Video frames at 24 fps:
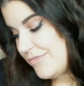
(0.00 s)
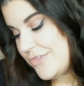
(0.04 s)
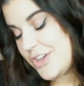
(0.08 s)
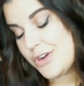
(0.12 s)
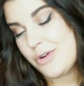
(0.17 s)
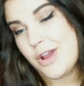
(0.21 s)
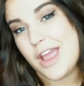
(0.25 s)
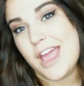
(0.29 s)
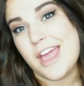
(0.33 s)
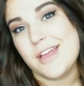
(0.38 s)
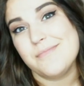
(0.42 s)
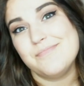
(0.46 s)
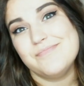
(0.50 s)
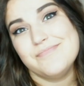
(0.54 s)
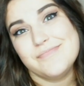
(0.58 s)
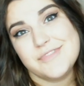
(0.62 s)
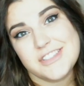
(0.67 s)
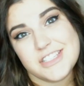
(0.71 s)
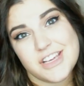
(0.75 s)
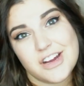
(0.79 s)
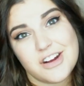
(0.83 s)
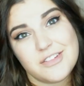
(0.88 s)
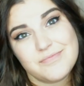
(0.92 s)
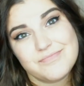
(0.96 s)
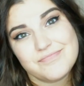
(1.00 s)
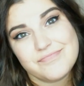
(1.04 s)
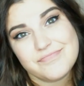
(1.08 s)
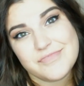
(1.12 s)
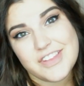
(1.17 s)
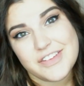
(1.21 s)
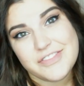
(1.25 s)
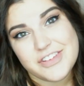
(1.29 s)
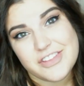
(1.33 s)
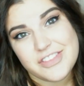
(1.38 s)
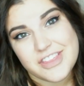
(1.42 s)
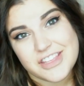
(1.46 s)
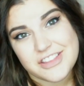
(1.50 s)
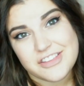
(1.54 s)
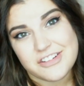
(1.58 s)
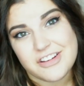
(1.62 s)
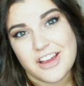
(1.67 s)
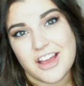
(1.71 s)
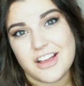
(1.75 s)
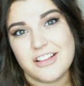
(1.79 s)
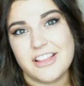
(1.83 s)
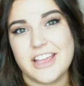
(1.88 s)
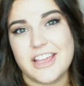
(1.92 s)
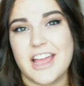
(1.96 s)
They're great. So if you think
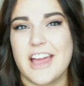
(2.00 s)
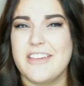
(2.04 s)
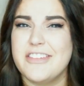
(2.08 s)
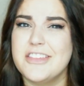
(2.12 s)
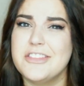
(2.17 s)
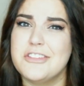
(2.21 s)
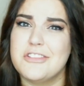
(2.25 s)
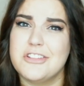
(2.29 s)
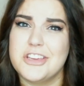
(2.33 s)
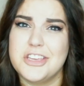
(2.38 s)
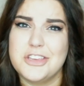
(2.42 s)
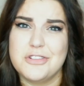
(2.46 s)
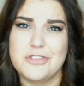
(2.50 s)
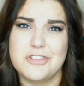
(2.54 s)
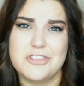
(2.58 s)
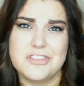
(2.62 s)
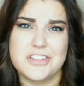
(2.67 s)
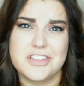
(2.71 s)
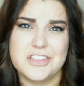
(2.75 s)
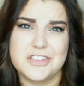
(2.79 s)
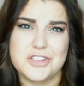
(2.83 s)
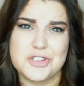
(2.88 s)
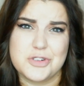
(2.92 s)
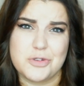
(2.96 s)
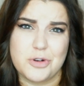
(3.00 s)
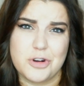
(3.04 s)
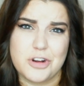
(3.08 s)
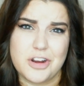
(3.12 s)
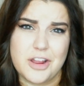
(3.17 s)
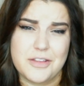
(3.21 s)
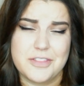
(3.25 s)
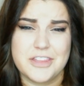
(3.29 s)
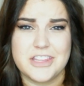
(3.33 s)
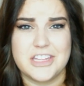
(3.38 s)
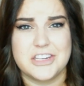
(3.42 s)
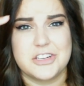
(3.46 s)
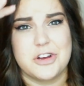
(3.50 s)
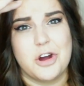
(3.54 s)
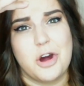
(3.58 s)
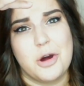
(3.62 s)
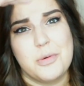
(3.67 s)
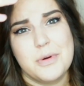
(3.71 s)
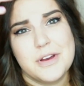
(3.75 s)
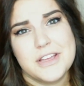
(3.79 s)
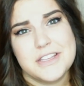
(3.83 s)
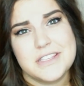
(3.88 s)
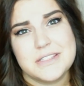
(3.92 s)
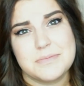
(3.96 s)
they're ugly, I think they're cuter than the short and the
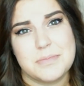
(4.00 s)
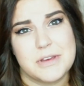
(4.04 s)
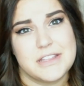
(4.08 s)
tall ones,